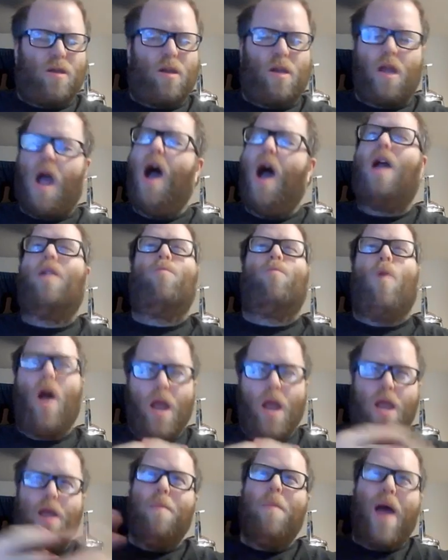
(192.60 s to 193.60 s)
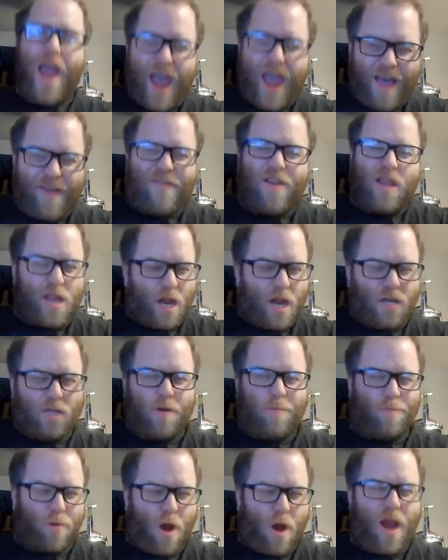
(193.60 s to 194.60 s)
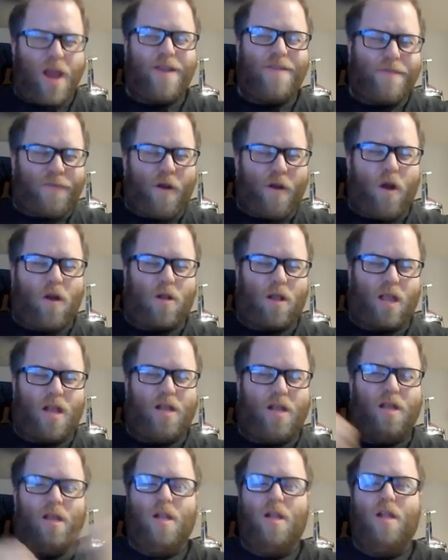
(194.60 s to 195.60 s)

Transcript: God, why am I having such a brain fart? The